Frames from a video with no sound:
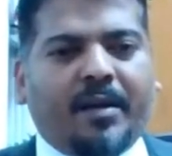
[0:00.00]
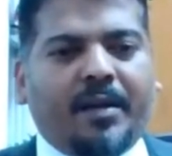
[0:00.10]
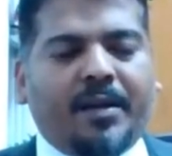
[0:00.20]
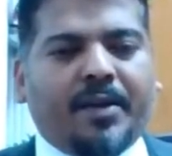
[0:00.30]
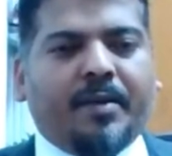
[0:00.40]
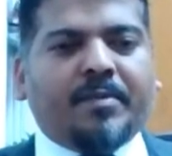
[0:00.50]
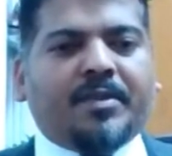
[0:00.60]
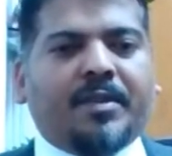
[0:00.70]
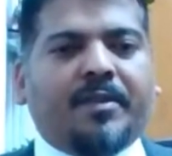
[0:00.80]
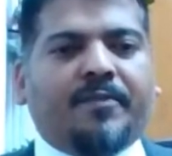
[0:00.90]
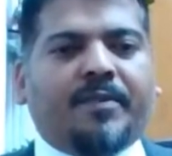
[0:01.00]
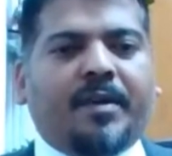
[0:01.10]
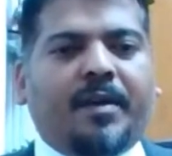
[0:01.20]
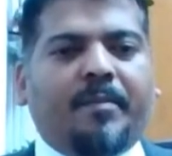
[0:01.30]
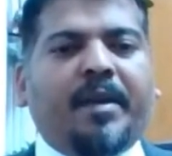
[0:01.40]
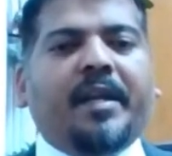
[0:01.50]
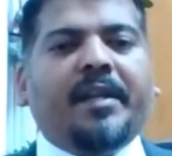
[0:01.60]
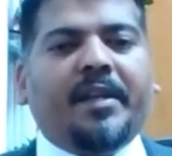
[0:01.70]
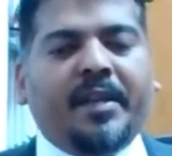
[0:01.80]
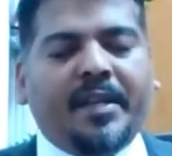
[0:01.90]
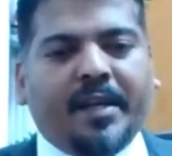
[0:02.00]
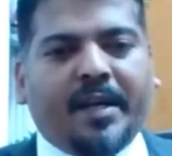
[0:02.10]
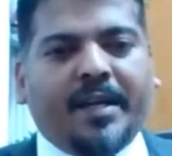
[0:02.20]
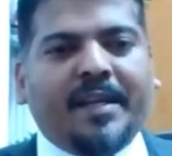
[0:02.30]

in terms of made in India,